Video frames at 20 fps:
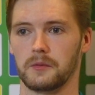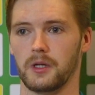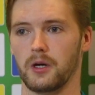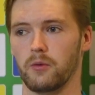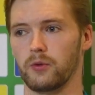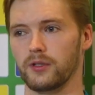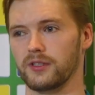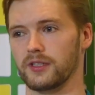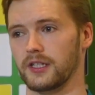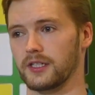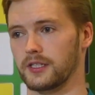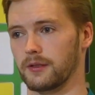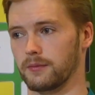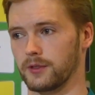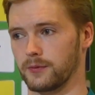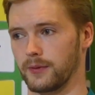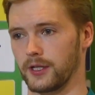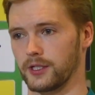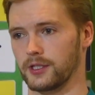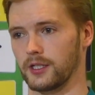I wouldn't say
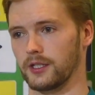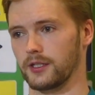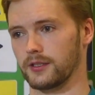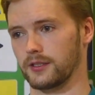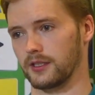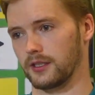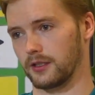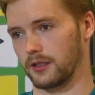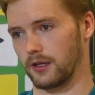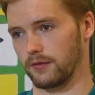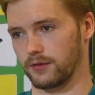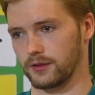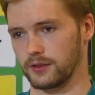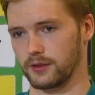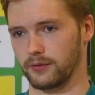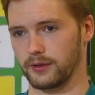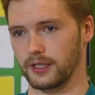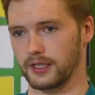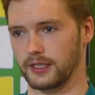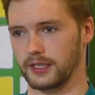something special. I just think
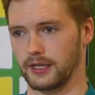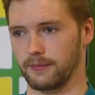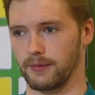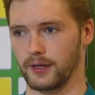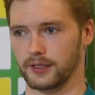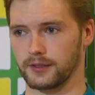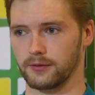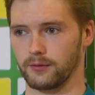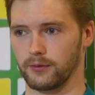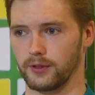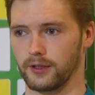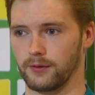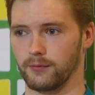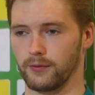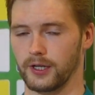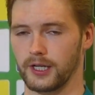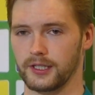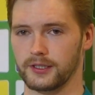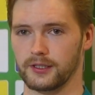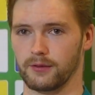obviously we need to get back to winning
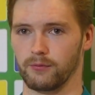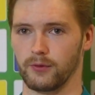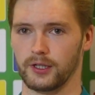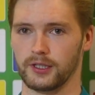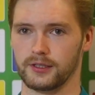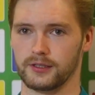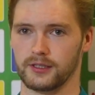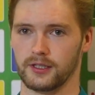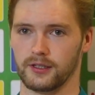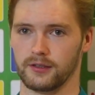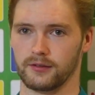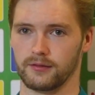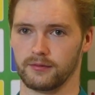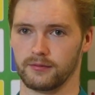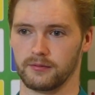ways on Wednesday.